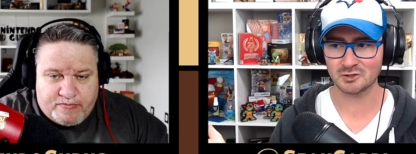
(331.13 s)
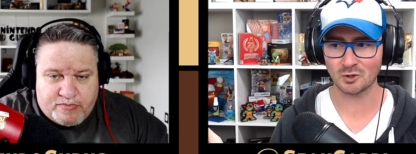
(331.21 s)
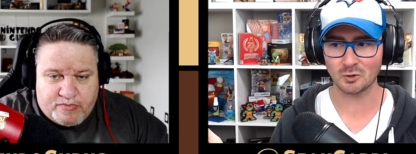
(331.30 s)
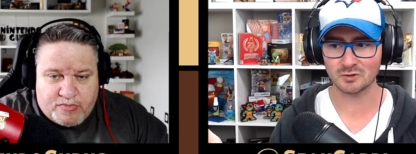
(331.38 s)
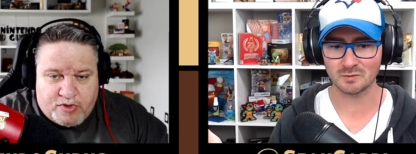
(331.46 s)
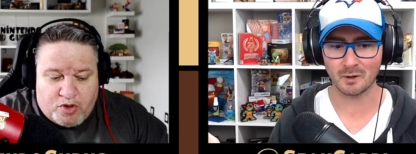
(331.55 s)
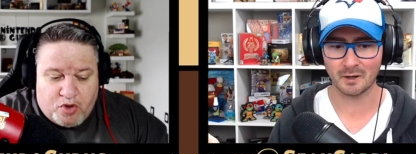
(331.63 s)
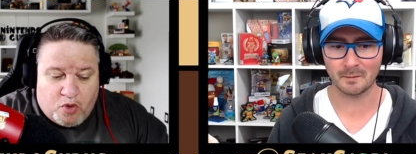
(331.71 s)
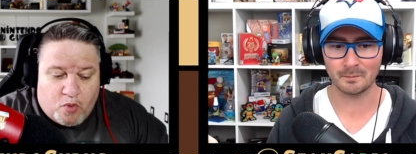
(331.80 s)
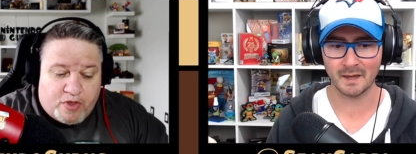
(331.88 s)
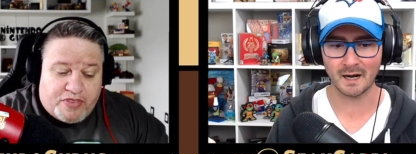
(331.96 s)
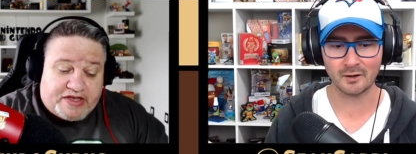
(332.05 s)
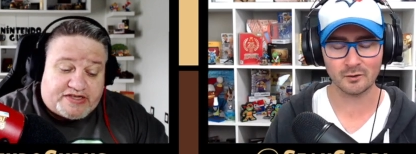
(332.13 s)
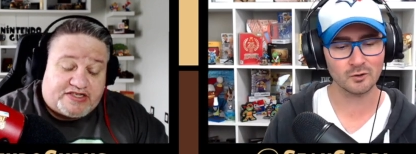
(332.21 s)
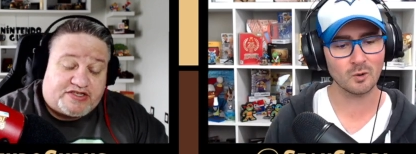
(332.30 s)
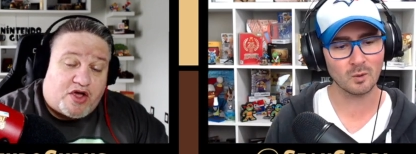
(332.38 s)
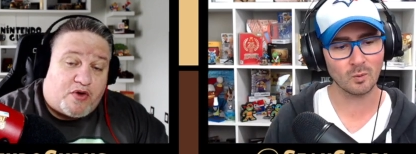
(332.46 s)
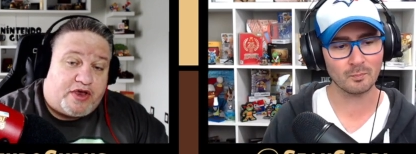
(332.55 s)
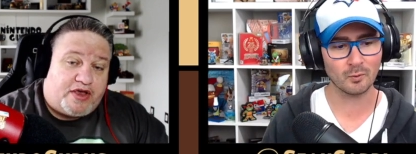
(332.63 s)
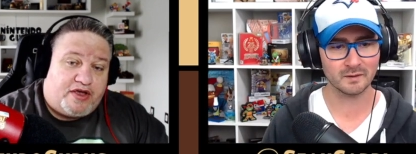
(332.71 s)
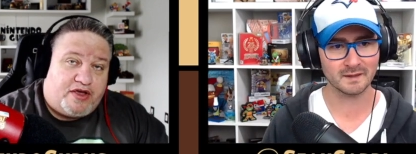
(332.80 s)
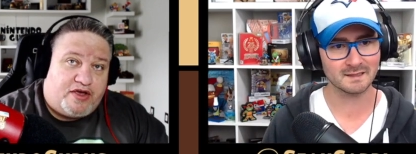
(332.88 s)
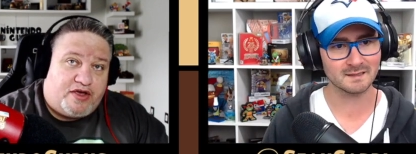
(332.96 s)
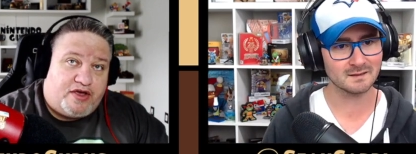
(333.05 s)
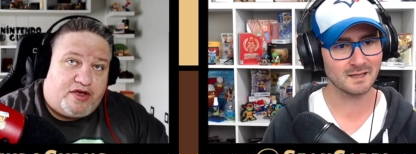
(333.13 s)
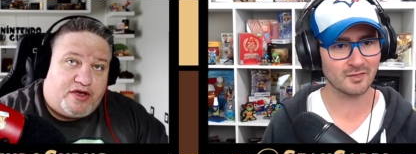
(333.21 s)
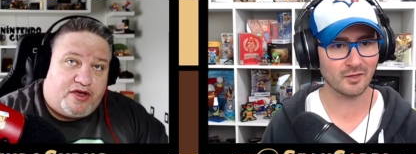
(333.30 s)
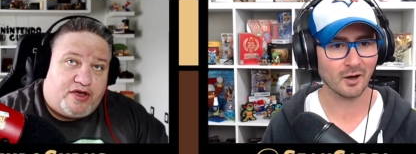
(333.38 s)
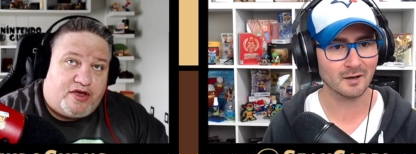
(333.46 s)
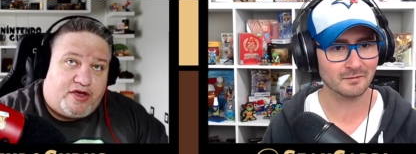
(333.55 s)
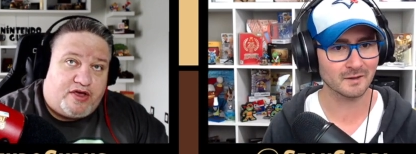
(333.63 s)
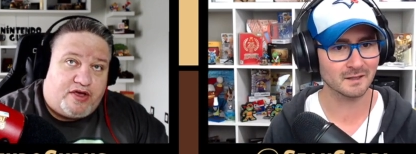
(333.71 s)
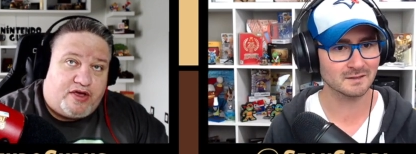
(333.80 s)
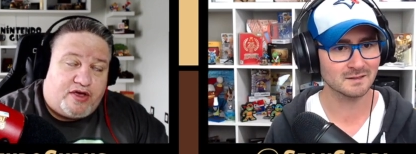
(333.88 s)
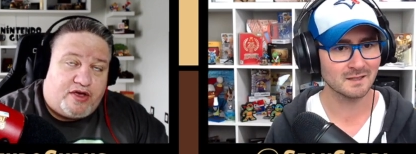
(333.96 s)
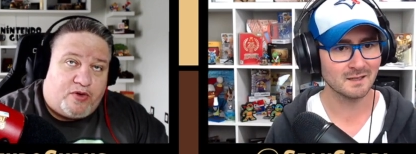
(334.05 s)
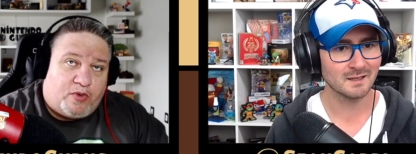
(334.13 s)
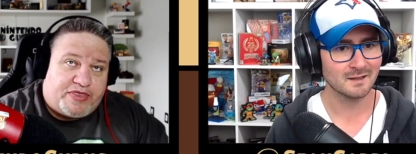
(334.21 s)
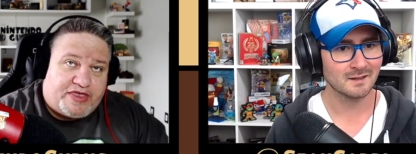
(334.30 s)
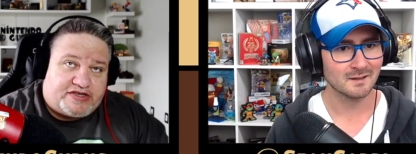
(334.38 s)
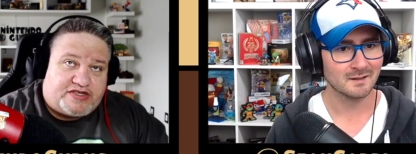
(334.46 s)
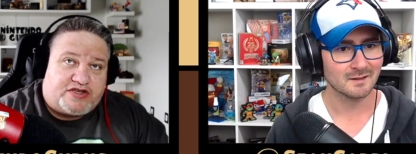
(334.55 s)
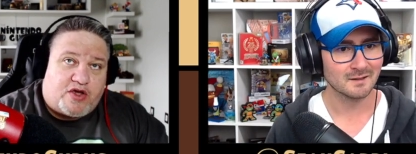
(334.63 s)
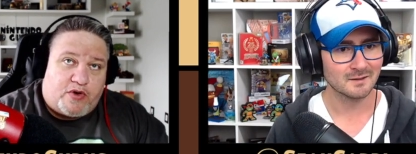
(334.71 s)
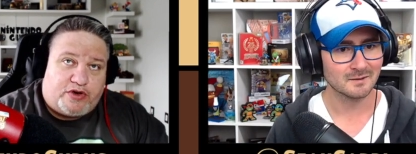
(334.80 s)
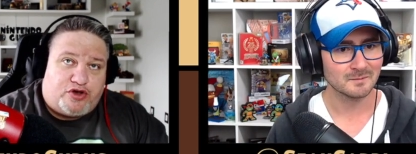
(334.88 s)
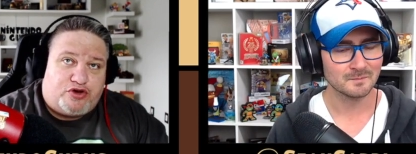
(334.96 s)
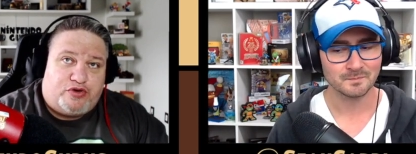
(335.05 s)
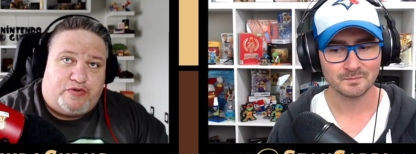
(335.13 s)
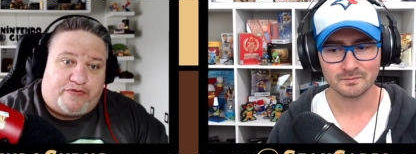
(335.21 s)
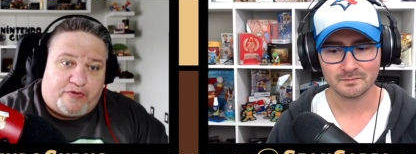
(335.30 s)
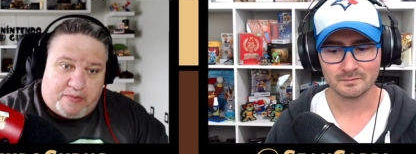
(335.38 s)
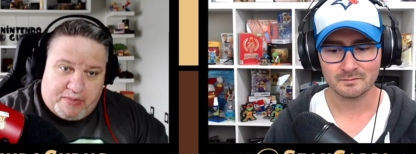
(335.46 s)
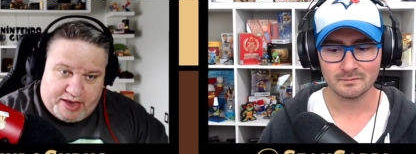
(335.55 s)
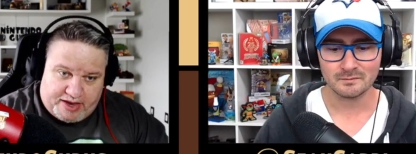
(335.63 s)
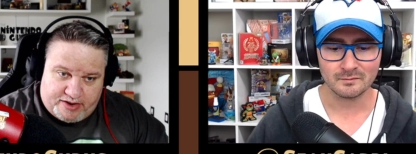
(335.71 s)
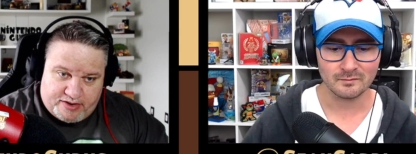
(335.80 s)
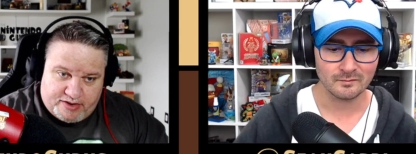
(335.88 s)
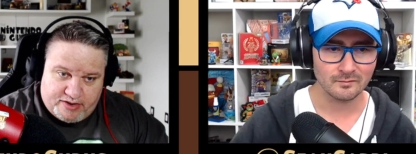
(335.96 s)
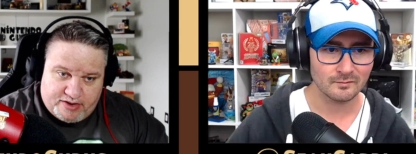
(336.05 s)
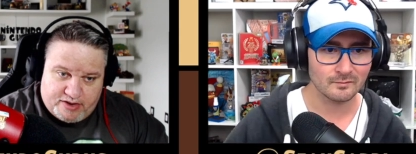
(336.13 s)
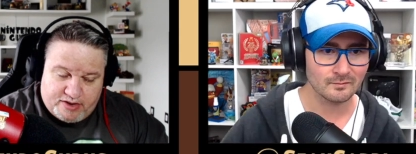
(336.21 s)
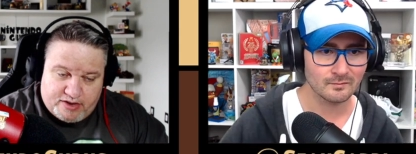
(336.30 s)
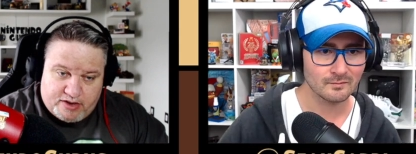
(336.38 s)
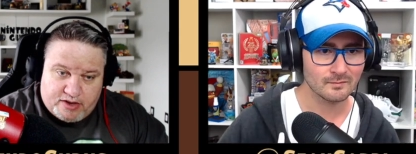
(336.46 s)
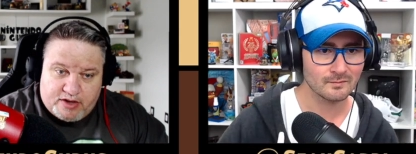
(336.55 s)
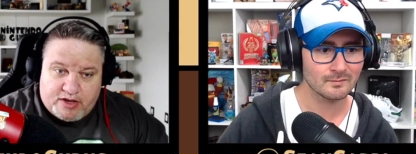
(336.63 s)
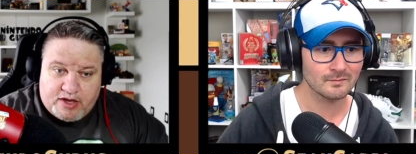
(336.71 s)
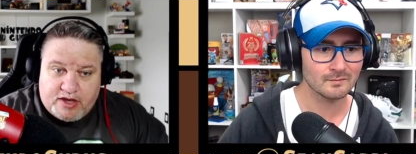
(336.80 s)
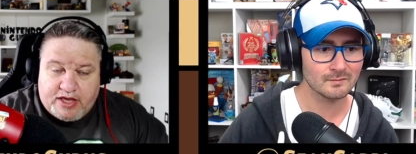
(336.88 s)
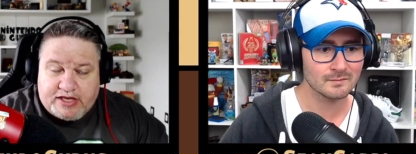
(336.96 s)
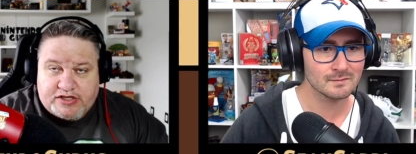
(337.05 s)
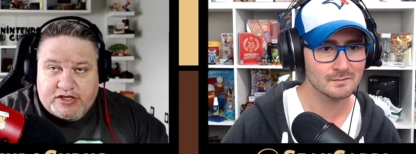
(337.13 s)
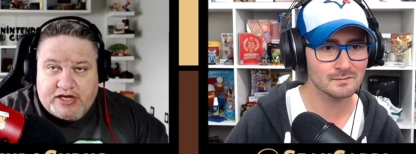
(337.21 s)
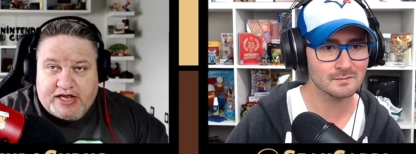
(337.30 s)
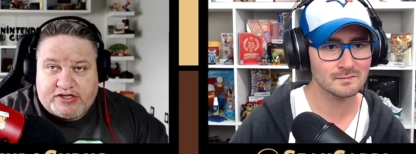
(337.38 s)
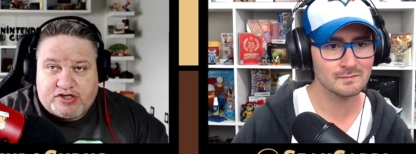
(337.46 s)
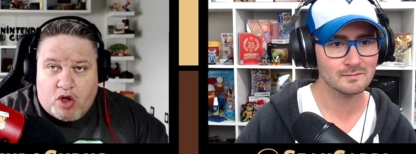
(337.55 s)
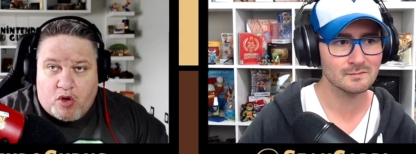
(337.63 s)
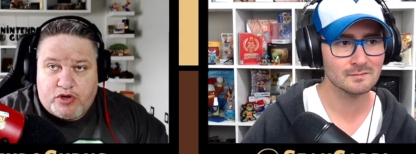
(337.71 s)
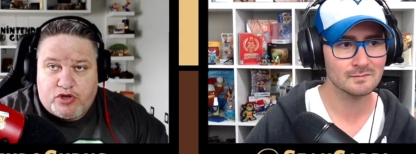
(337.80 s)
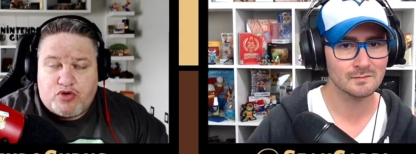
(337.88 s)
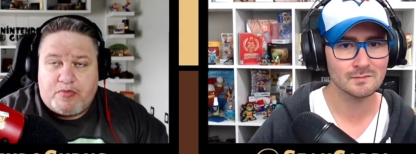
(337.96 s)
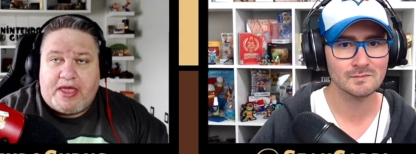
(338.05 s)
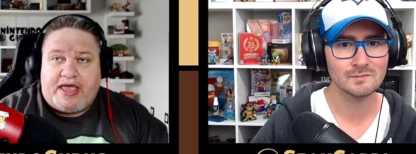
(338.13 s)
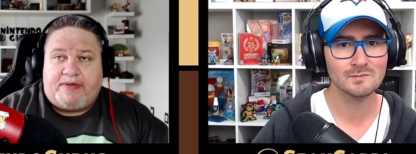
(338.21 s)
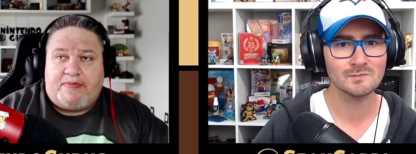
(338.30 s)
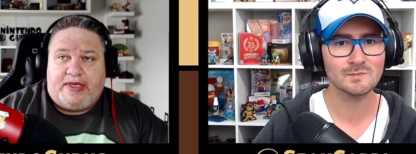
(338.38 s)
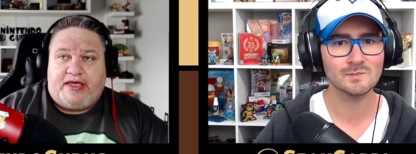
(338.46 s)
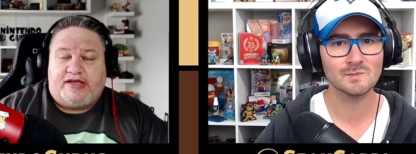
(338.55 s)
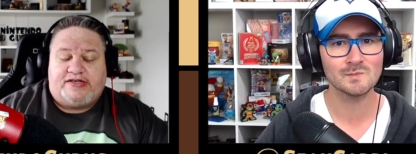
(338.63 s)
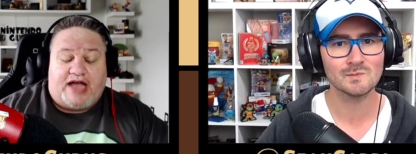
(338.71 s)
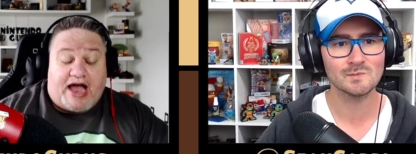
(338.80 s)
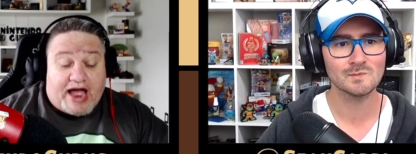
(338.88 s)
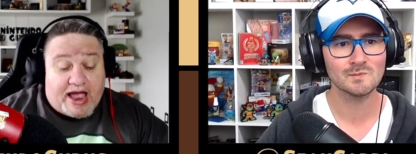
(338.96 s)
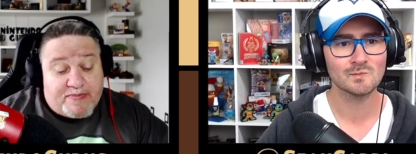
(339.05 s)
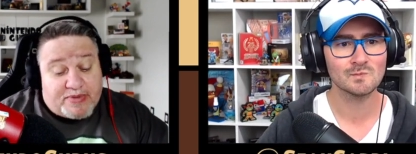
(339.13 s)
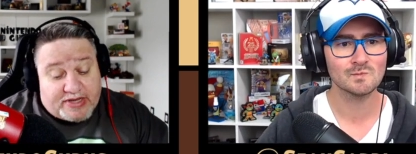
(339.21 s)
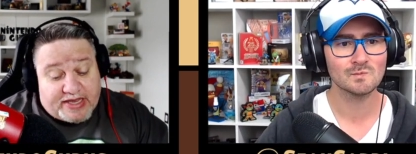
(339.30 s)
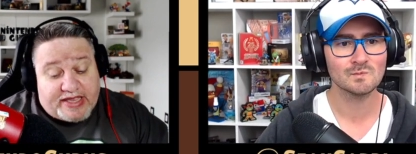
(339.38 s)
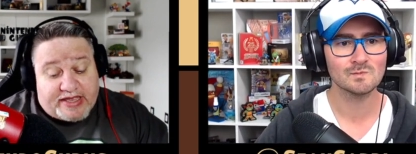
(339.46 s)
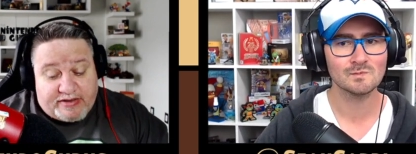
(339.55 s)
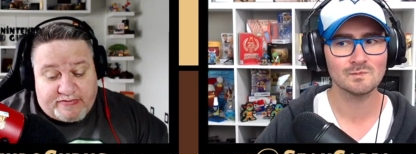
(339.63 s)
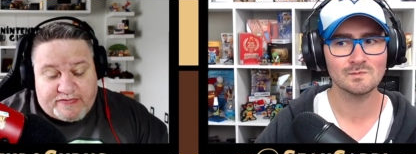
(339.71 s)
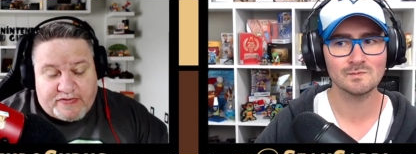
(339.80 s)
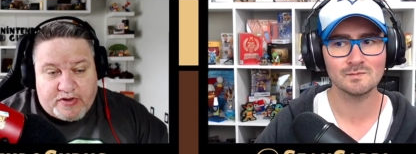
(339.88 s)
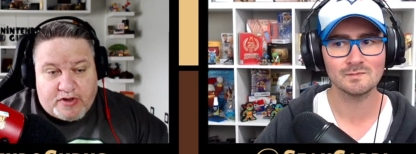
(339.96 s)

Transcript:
Speaker 1: so smart. and I don't know going, at what point they, they thought of this.
Speaker 2: What this is going to do for me is it's going to make me because I believe